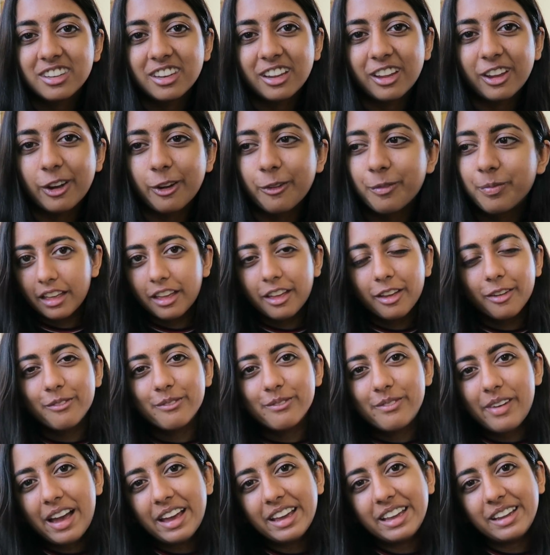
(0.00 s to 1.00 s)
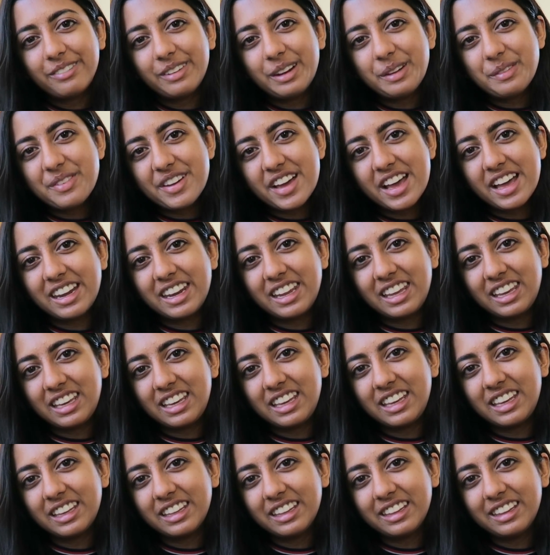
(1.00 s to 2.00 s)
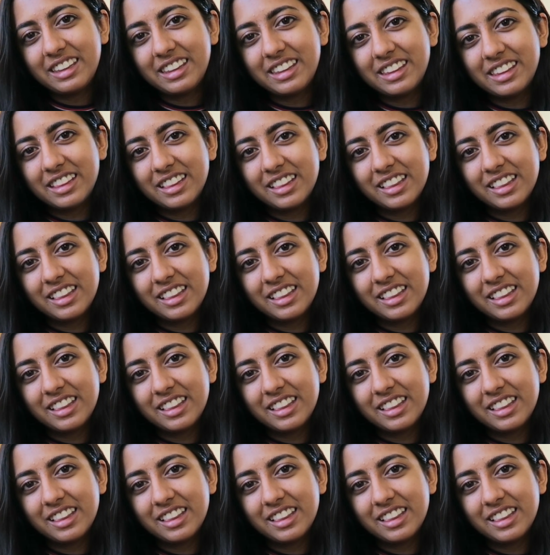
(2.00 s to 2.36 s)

too. Bye everybody!